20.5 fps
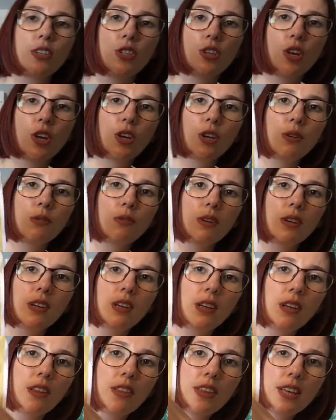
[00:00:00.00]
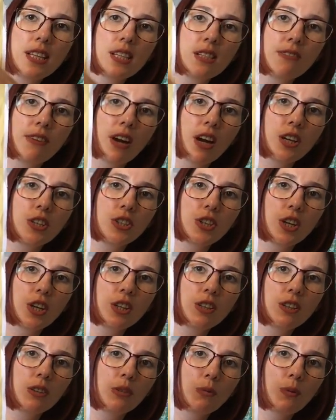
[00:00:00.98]
do this
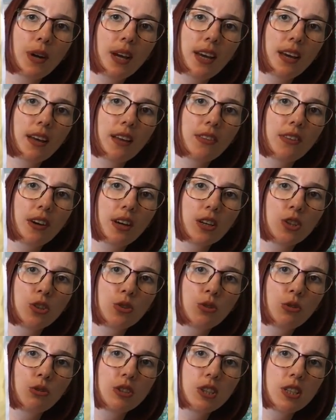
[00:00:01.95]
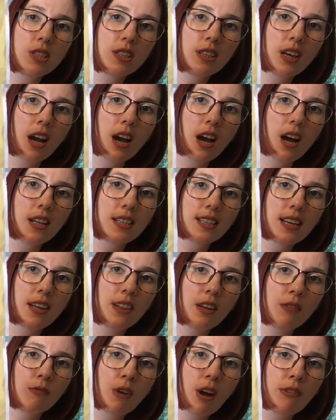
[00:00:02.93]
version with a shorter skirt
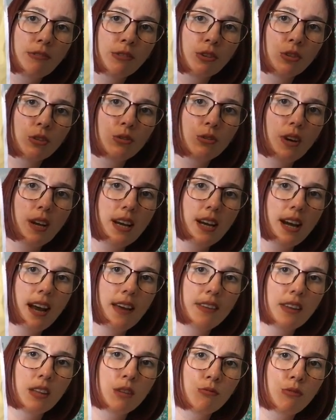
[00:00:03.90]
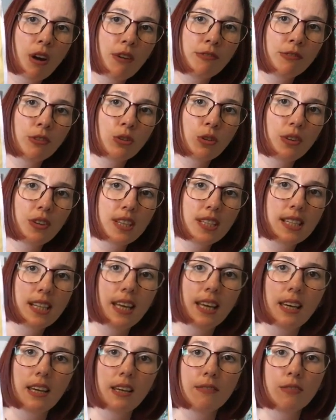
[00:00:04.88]
and the ruffle, and then the ruffle on the
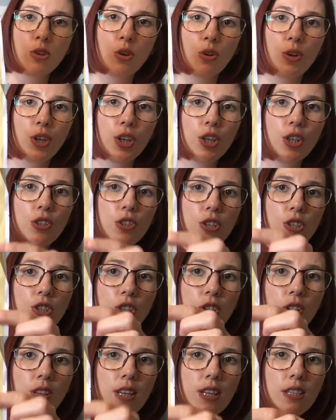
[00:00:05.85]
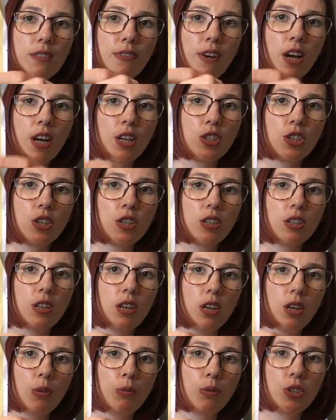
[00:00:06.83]
sleeves, or you can just do this version,
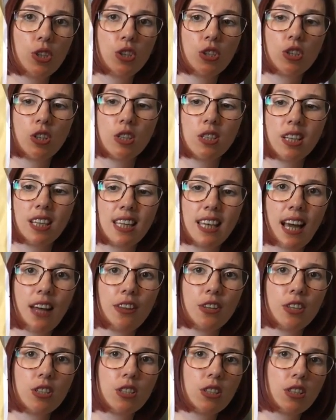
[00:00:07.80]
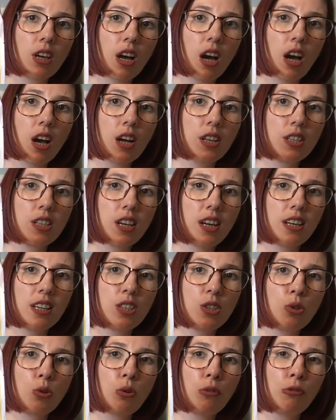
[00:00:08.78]
which is just a gathered skirt, and it
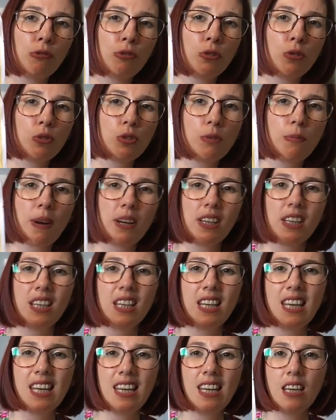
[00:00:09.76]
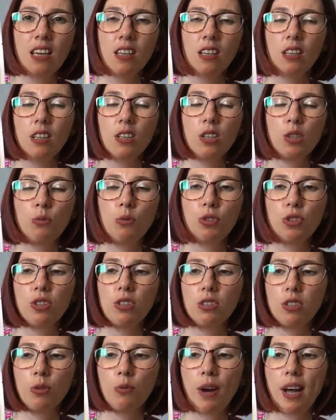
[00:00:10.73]
sort of falls about your knee to
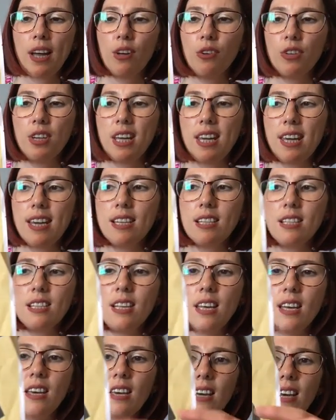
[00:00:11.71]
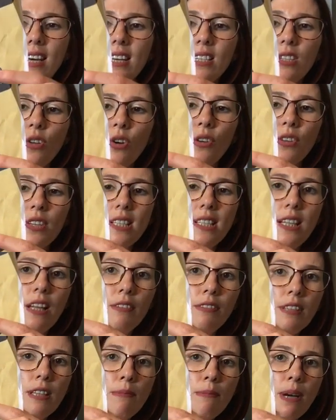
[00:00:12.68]
where your knee is. It's got this
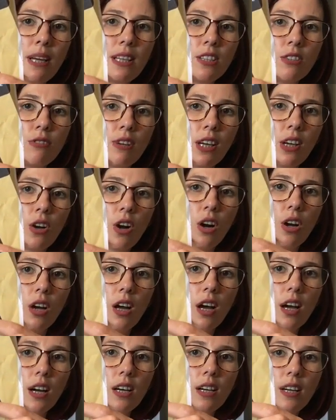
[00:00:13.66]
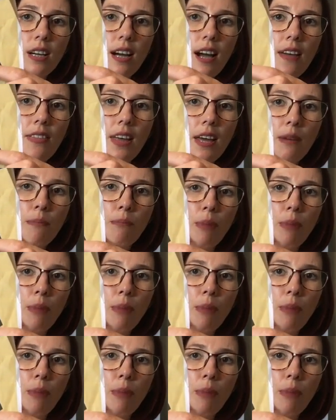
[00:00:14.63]
lovely mandarin collar and then